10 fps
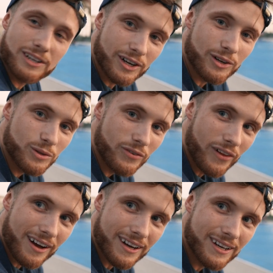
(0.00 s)
gonna conclude the
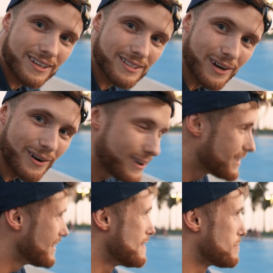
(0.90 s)
vlog. So
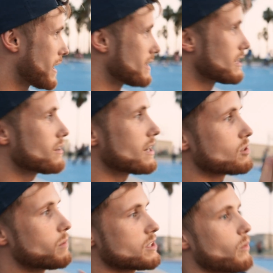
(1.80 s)
now, thank you guys
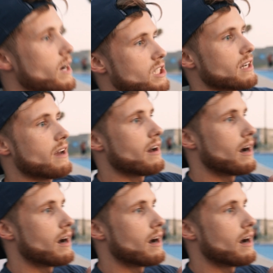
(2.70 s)
so much for watching.